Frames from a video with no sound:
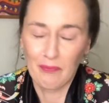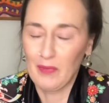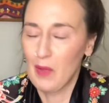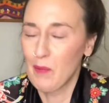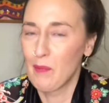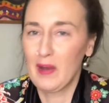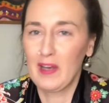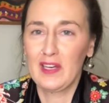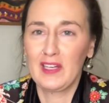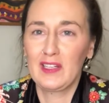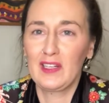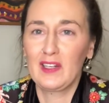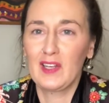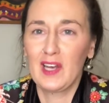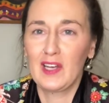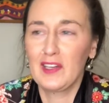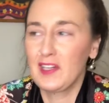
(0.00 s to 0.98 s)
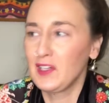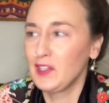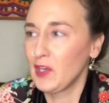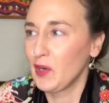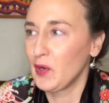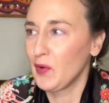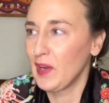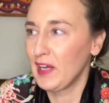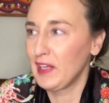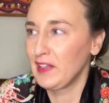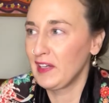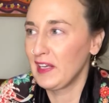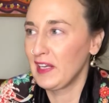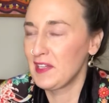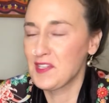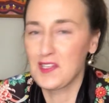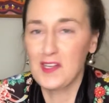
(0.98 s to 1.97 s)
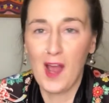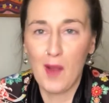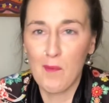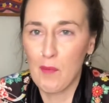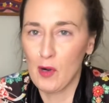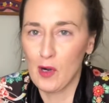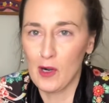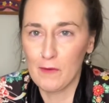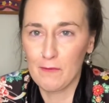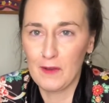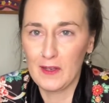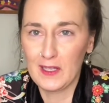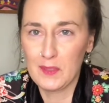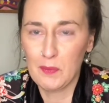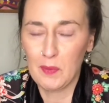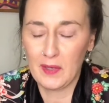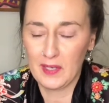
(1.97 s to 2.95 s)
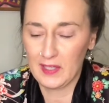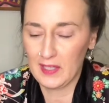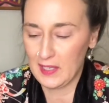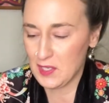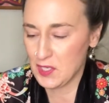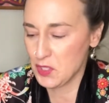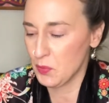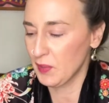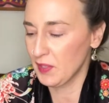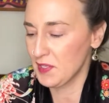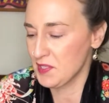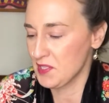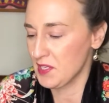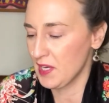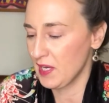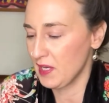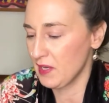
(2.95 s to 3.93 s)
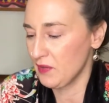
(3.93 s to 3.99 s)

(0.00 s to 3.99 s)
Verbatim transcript: but, you know, and it's not perfect, but I just wanna say